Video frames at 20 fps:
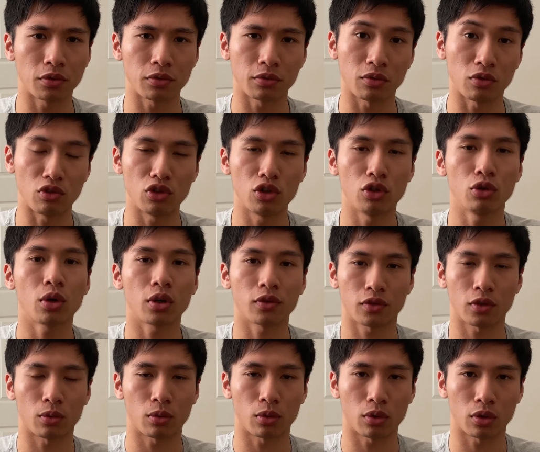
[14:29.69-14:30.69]
knew of
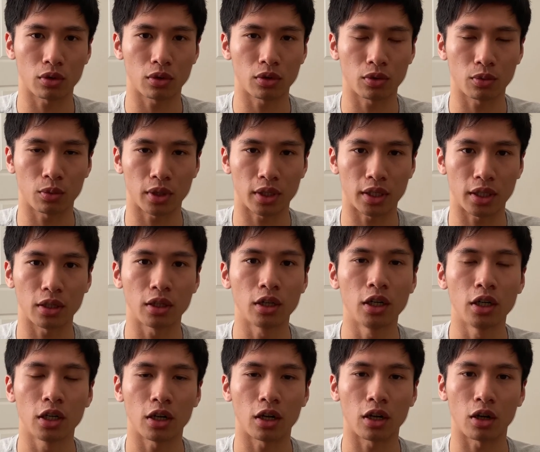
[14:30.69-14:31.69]
a world where
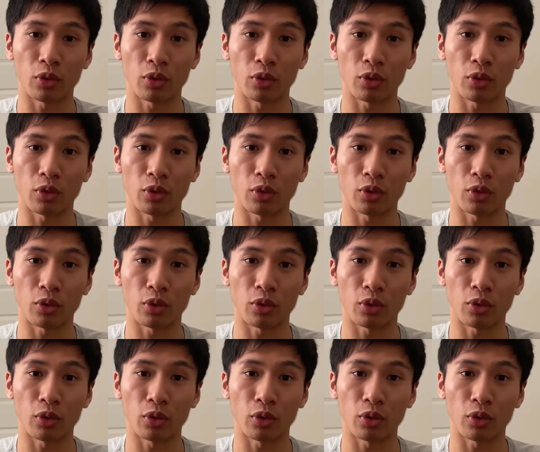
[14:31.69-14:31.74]
uh,